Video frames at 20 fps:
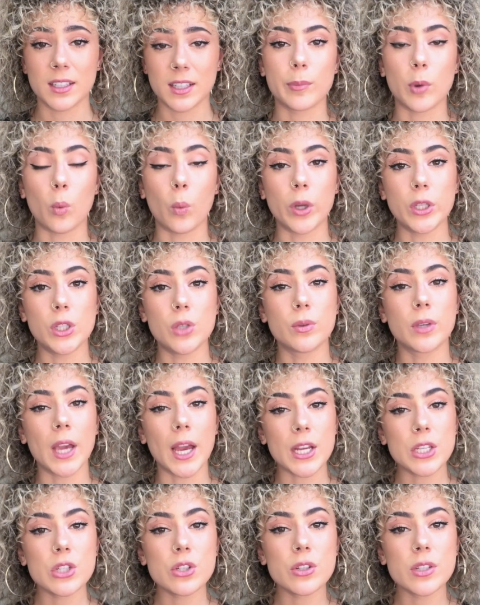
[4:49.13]
But when you
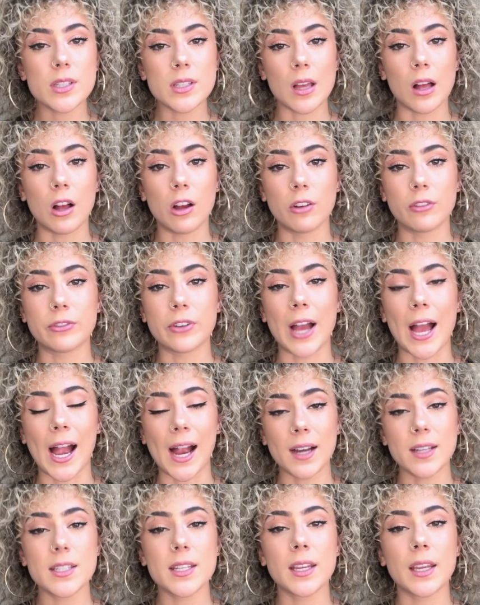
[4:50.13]
catch yourself
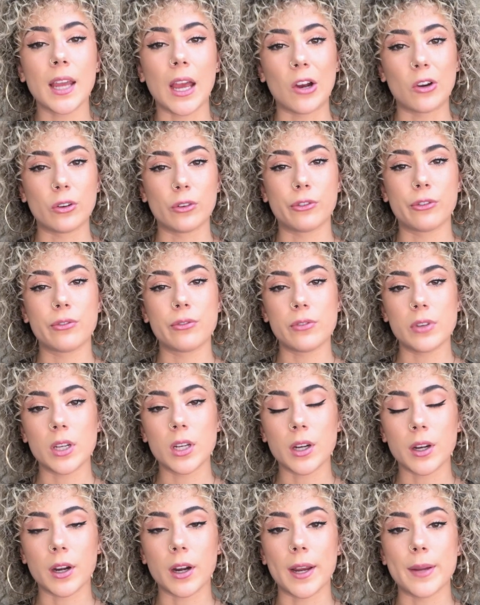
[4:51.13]
acting out of
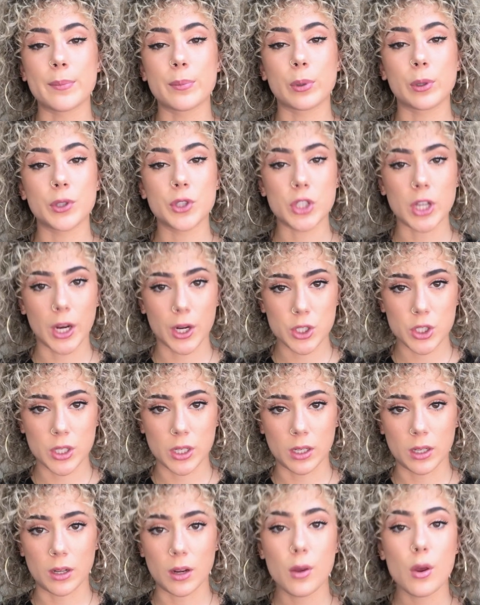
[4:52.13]
fear and
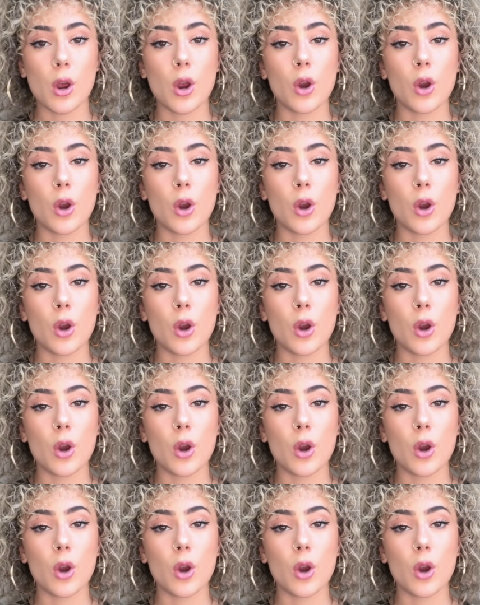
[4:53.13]
projection,